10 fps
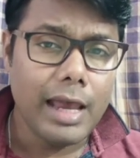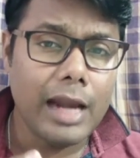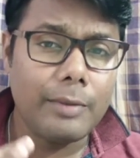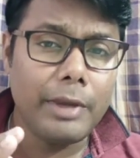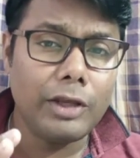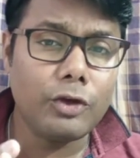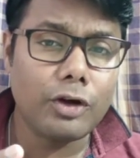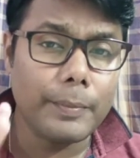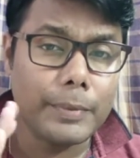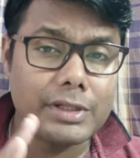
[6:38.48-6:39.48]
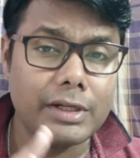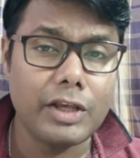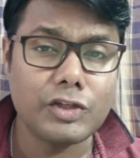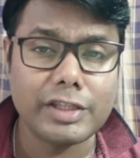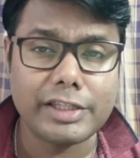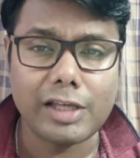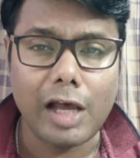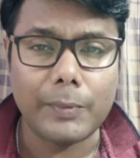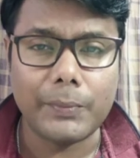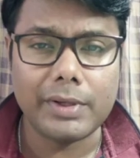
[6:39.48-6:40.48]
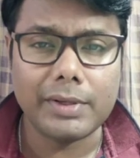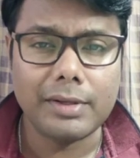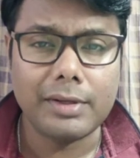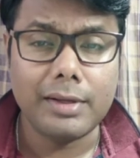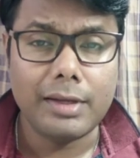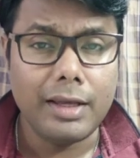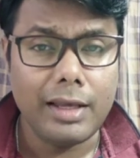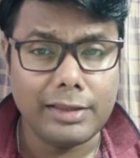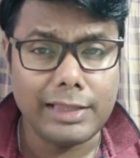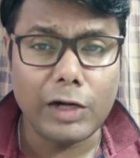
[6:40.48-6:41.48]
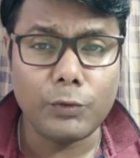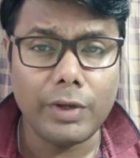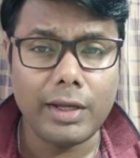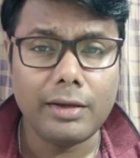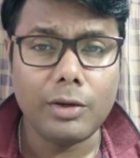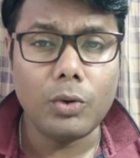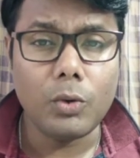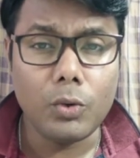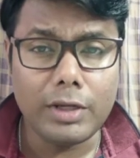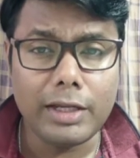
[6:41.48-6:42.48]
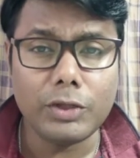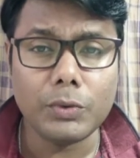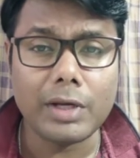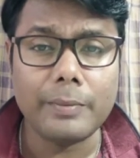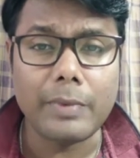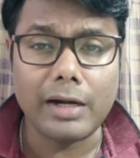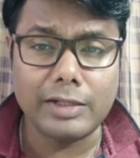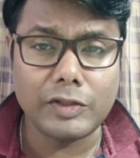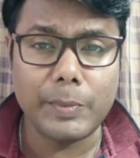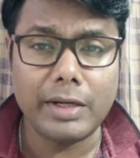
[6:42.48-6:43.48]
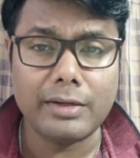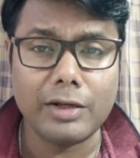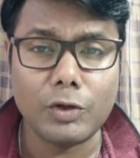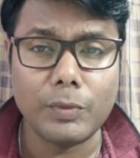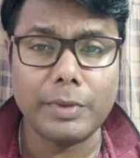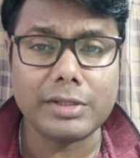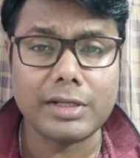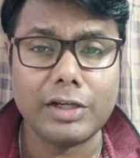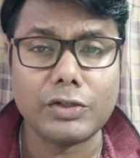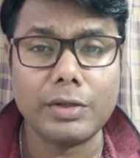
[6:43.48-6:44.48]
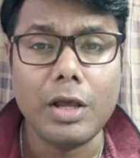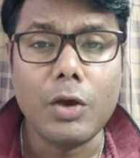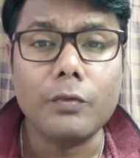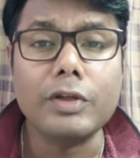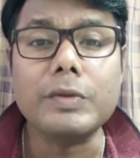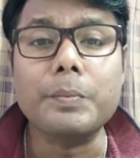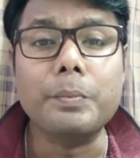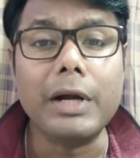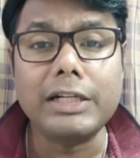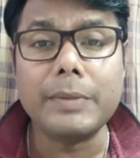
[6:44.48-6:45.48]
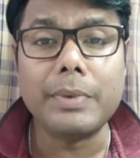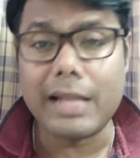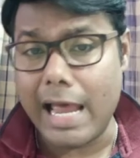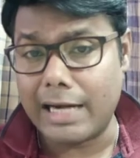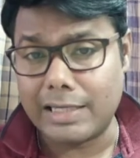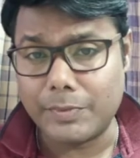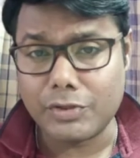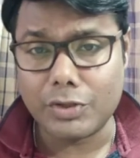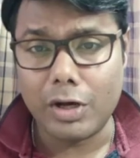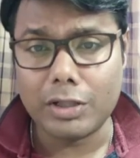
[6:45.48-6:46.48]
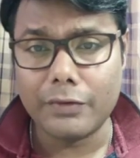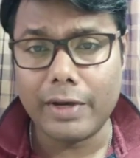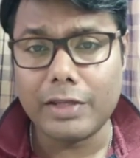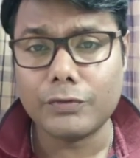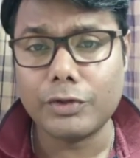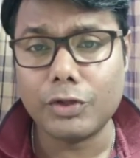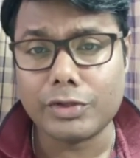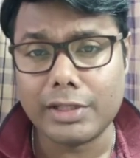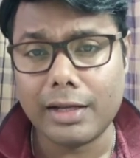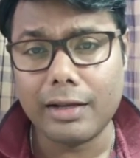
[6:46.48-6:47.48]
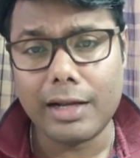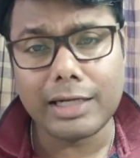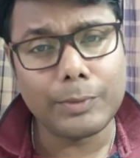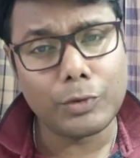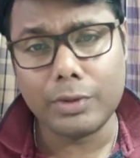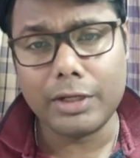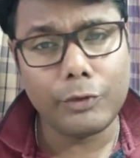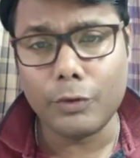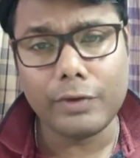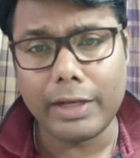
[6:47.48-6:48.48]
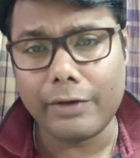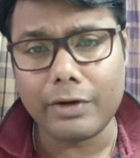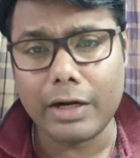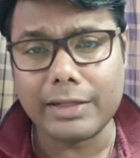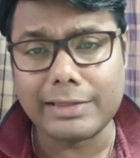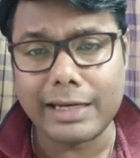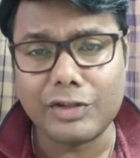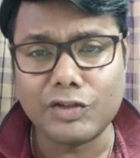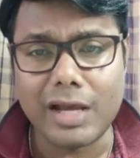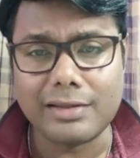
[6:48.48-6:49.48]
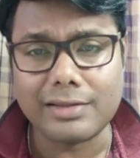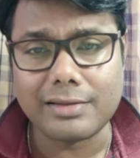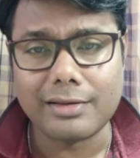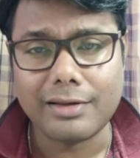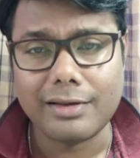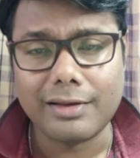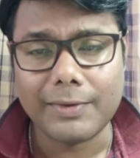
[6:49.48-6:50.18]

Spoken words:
and make your representation sharp. In that way, only you can participate in a group discussion with multiple attempts. Otherwise, with your single attempt only, you will never get a second chance.